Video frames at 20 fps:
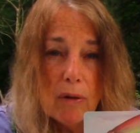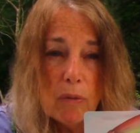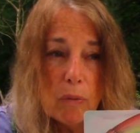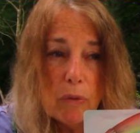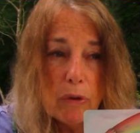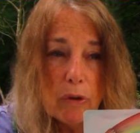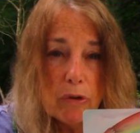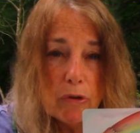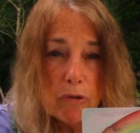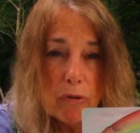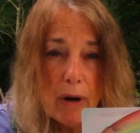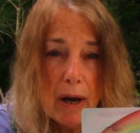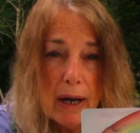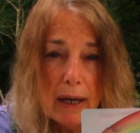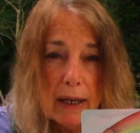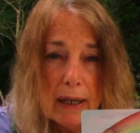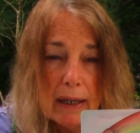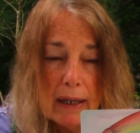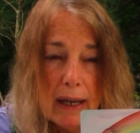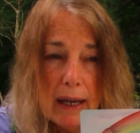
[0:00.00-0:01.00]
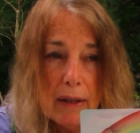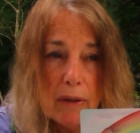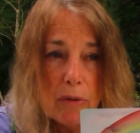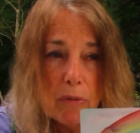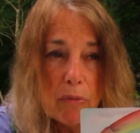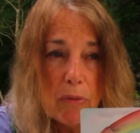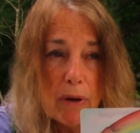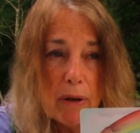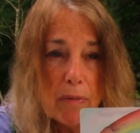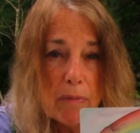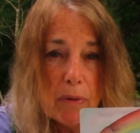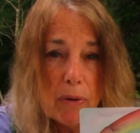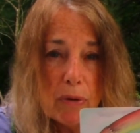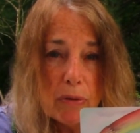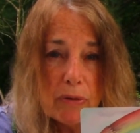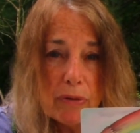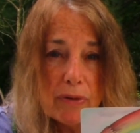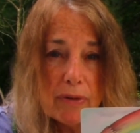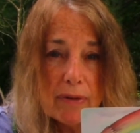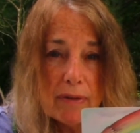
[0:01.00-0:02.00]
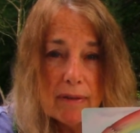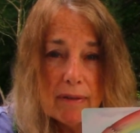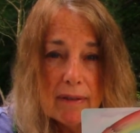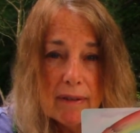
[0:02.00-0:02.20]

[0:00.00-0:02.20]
with the dragon and the rainbows,